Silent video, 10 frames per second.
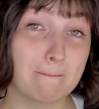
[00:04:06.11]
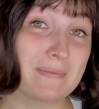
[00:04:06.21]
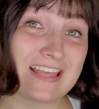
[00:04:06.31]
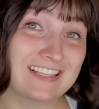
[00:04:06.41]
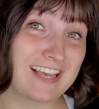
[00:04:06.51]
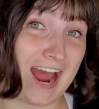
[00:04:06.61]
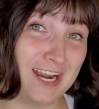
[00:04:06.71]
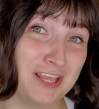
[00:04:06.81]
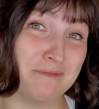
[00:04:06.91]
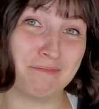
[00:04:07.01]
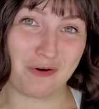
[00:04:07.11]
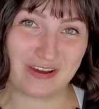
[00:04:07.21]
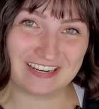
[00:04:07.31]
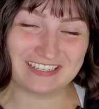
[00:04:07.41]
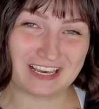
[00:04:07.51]
But that's kind of the
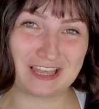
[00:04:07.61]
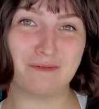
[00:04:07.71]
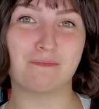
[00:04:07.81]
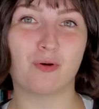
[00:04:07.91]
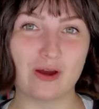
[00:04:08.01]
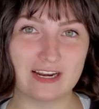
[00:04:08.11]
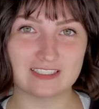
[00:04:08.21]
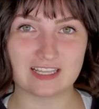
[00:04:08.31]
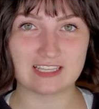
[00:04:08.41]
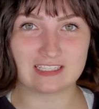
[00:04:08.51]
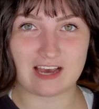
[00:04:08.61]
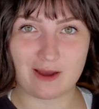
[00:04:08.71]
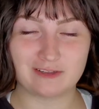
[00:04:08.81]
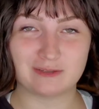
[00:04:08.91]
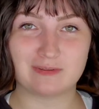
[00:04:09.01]
point. Like, the point is that this guy
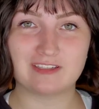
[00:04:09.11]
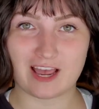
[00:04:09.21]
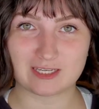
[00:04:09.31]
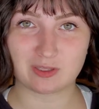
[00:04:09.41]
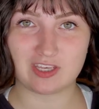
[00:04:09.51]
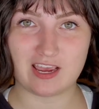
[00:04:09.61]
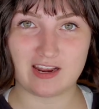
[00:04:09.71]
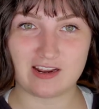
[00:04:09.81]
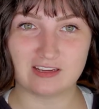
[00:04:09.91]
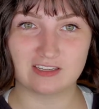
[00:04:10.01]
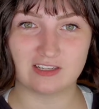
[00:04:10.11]
was obsessed with the 80s,